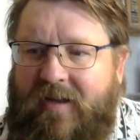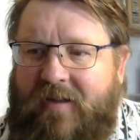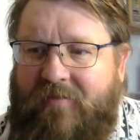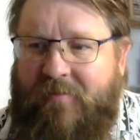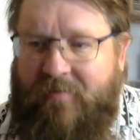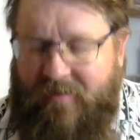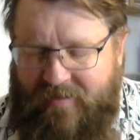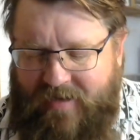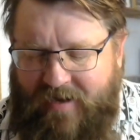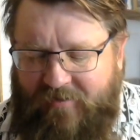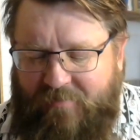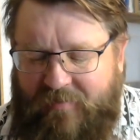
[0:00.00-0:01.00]
I have an
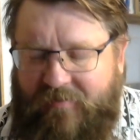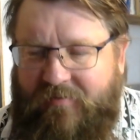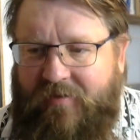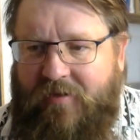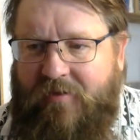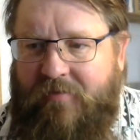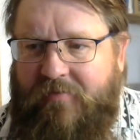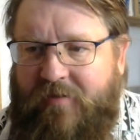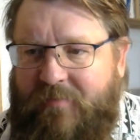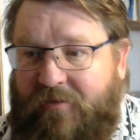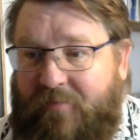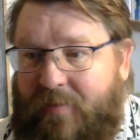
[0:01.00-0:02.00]
announcement to you
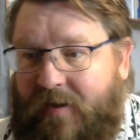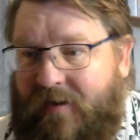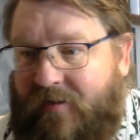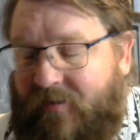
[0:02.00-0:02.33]
from Miss Potter.